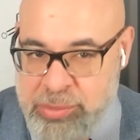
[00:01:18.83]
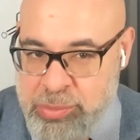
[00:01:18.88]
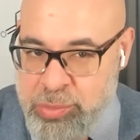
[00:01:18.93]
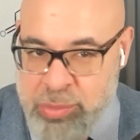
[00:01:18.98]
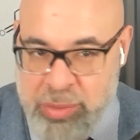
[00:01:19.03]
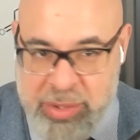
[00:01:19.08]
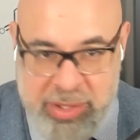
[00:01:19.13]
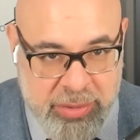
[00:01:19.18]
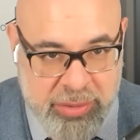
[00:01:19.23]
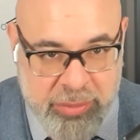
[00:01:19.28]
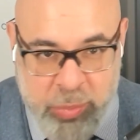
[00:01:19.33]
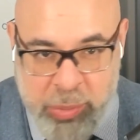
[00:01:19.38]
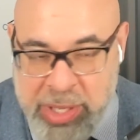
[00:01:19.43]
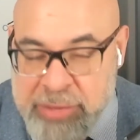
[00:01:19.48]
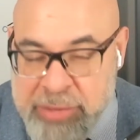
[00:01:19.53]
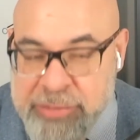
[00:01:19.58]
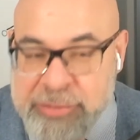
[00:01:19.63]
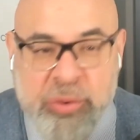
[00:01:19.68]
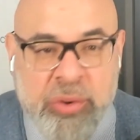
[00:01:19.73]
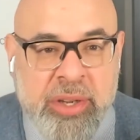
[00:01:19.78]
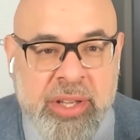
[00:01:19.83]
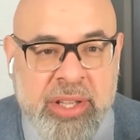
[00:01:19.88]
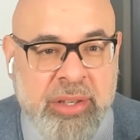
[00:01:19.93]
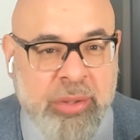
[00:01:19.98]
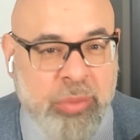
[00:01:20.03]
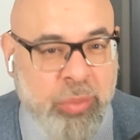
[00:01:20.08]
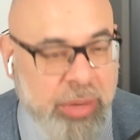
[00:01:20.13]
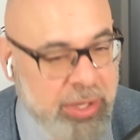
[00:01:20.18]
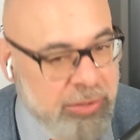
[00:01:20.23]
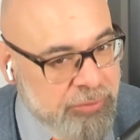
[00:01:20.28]
Wait for it,
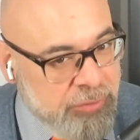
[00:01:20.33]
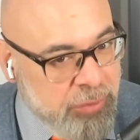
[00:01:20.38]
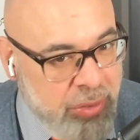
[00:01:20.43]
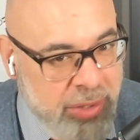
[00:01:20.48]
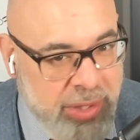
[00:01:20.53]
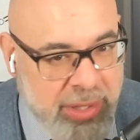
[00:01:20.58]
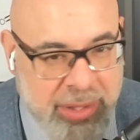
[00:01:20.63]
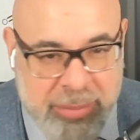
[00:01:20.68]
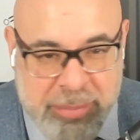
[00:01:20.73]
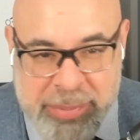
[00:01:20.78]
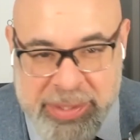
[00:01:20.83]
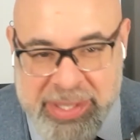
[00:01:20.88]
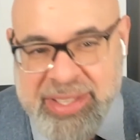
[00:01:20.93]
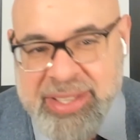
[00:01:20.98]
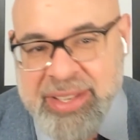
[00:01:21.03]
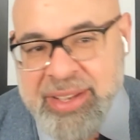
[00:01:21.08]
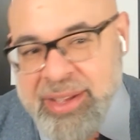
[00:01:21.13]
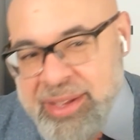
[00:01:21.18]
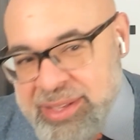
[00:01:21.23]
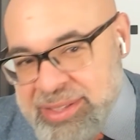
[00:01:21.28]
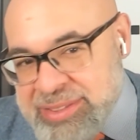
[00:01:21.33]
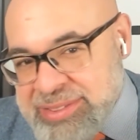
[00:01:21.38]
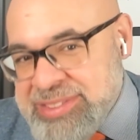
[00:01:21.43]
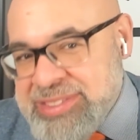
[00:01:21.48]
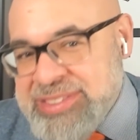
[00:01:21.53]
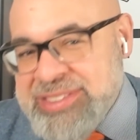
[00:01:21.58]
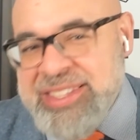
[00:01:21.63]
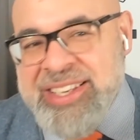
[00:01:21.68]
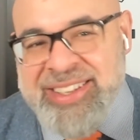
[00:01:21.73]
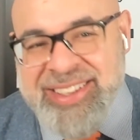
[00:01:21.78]

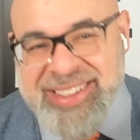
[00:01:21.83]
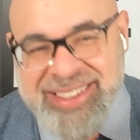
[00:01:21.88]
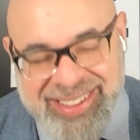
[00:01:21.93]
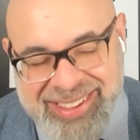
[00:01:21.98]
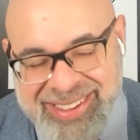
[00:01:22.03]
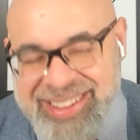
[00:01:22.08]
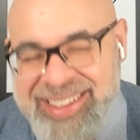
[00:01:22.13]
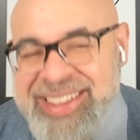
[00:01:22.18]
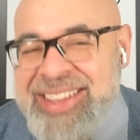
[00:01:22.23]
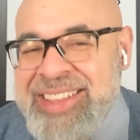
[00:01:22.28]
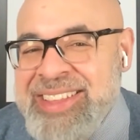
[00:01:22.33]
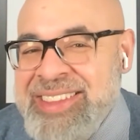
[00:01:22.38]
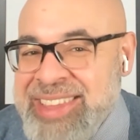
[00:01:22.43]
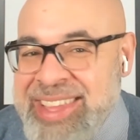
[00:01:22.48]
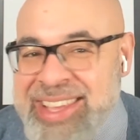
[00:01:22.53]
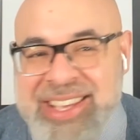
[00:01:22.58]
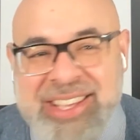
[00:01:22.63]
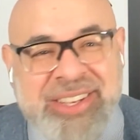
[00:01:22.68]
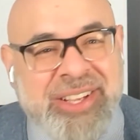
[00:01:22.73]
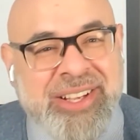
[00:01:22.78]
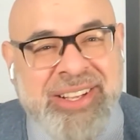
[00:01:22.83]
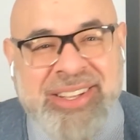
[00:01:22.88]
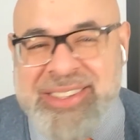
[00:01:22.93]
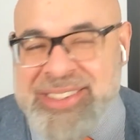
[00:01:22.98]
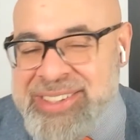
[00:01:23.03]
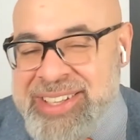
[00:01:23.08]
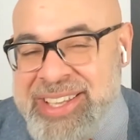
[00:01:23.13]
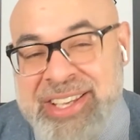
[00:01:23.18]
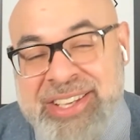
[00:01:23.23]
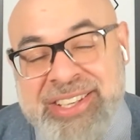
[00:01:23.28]
because they're gonna
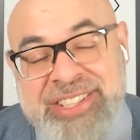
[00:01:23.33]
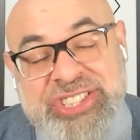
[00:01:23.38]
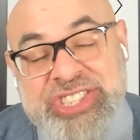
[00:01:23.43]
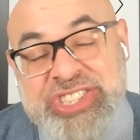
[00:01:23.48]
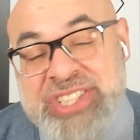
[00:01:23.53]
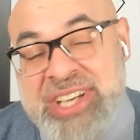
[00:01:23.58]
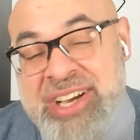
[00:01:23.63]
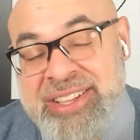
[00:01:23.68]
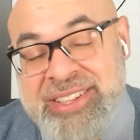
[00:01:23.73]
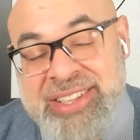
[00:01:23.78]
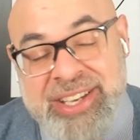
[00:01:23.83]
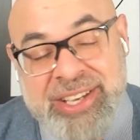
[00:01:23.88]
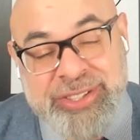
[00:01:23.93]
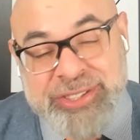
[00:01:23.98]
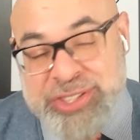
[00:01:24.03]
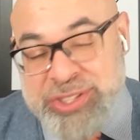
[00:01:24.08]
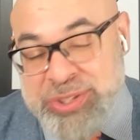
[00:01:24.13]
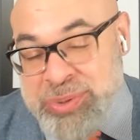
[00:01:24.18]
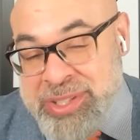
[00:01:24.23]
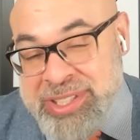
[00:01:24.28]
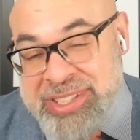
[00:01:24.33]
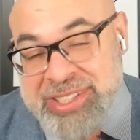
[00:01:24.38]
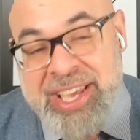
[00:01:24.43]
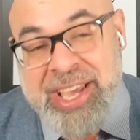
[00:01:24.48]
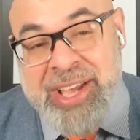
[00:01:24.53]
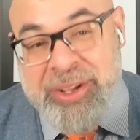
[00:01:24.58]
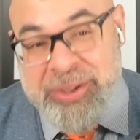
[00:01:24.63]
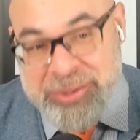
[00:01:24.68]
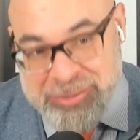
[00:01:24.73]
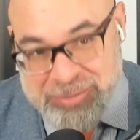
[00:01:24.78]
shoot it
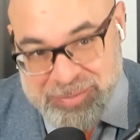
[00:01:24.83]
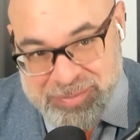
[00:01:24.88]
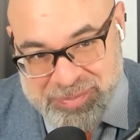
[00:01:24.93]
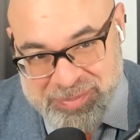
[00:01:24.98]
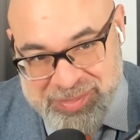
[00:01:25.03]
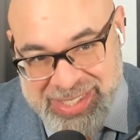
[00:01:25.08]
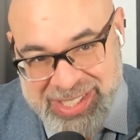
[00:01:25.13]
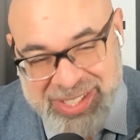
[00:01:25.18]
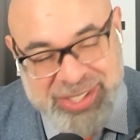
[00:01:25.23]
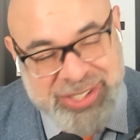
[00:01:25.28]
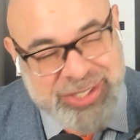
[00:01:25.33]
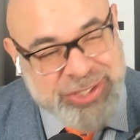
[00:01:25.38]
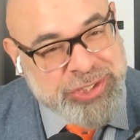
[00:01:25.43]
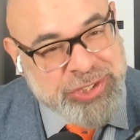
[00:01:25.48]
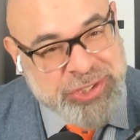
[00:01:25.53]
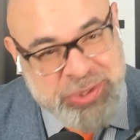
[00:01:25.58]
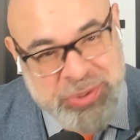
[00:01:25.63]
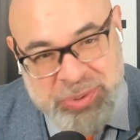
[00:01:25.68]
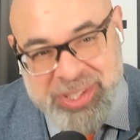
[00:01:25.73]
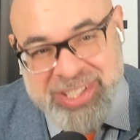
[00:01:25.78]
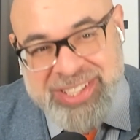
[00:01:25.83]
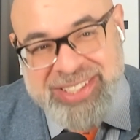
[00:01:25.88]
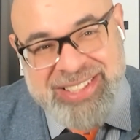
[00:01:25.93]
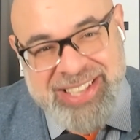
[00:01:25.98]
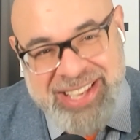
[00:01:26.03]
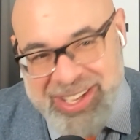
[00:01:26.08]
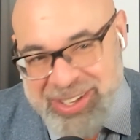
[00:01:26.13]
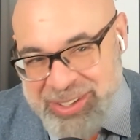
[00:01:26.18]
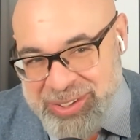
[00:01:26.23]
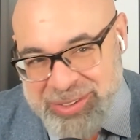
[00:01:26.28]
down. They're gonna shoot it
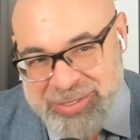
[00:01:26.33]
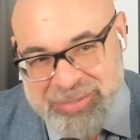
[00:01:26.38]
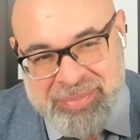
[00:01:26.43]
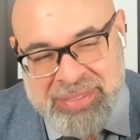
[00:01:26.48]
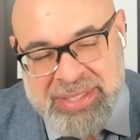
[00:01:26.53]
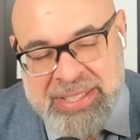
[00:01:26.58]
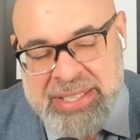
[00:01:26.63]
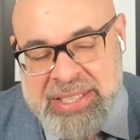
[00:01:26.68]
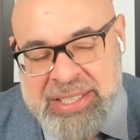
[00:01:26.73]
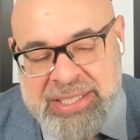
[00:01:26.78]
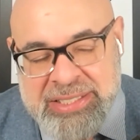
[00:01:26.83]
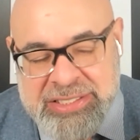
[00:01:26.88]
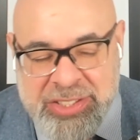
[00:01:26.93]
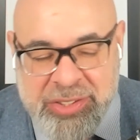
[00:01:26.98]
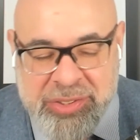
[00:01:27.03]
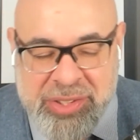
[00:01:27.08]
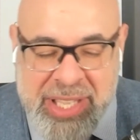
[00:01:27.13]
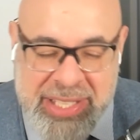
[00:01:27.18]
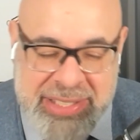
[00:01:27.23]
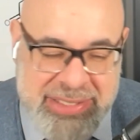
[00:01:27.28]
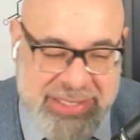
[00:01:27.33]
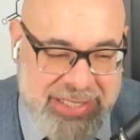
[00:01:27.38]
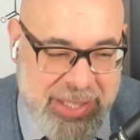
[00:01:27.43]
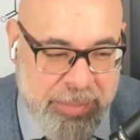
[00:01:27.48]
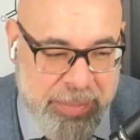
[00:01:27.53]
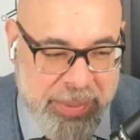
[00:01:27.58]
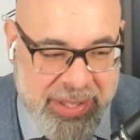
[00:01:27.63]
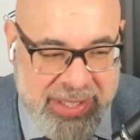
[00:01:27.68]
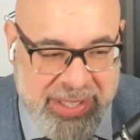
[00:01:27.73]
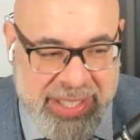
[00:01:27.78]
down. So that's
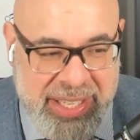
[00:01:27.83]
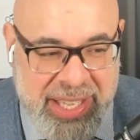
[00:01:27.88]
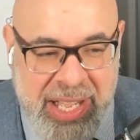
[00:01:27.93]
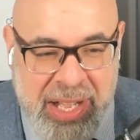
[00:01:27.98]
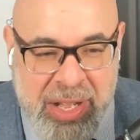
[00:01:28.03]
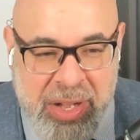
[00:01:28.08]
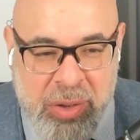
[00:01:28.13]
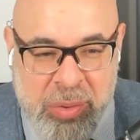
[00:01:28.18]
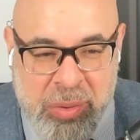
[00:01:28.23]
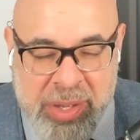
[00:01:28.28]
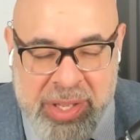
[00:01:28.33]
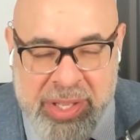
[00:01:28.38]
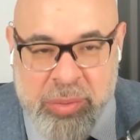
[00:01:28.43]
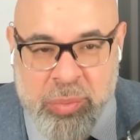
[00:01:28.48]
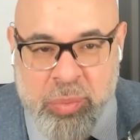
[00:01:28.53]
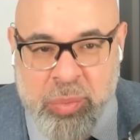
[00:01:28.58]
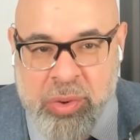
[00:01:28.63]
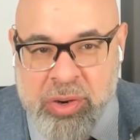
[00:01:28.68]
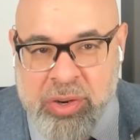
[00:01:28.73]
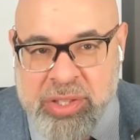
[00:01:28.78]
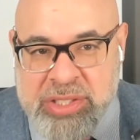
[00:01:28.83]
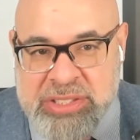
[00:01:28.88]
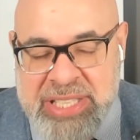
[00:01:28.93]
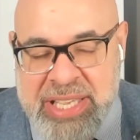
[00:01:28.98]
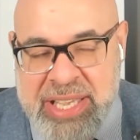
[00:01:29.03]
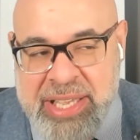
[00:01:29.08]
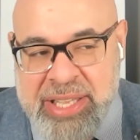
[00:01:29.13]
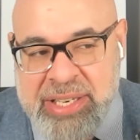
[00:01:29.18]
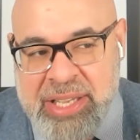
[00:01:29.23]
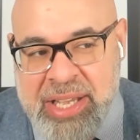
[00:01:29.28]
typically how it works.
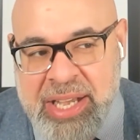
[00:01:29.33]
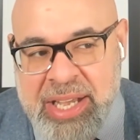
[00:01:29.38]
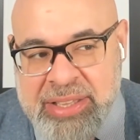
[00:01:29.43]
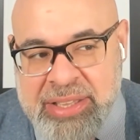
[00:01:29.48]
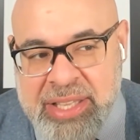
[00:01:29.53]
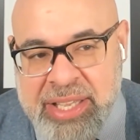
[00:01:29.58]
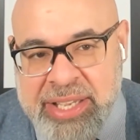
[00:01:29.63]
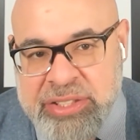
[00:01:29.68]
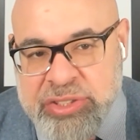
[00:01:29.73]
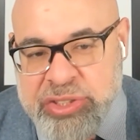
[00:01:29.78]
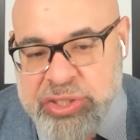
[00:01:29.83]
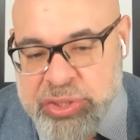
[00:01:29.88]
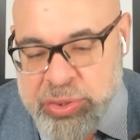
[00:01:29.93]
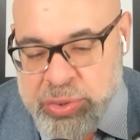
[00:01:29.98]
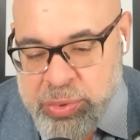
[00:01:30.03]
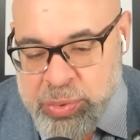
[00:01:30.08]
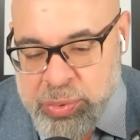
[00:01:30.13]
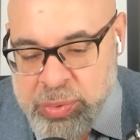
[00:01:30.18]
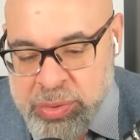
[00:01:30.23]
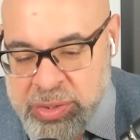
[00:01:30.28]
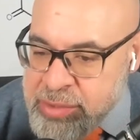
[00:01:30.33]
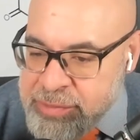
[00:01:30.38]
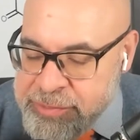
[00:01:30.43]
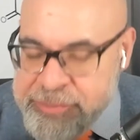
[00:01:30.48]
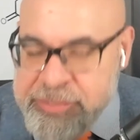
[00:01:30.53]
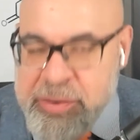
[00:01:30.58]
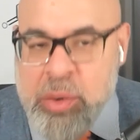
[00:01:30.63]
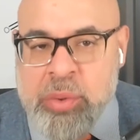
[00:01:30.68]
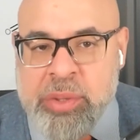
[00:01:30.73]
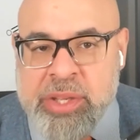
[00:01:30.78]
And I like to
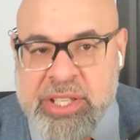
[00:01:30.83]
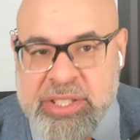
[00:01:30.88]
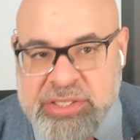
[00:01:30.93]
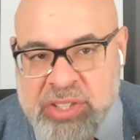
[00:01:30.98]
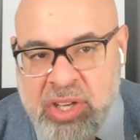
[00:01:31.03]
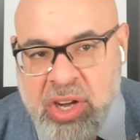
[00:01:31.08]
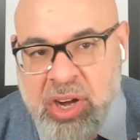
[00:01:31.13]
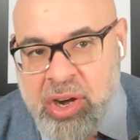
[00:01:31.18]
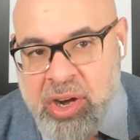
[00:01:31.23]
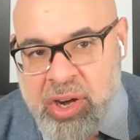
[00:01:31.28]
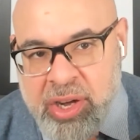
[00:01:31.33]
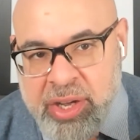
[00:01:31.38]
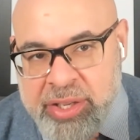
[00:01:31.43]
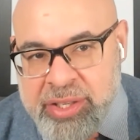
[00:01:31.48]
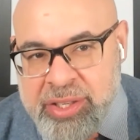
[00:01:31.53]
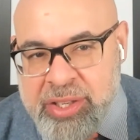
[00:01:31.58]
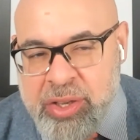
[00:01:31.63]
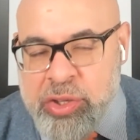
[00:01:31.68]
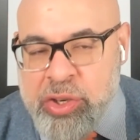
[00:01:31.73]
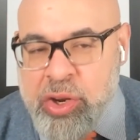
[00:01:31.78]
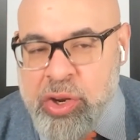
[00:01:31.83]
focus on,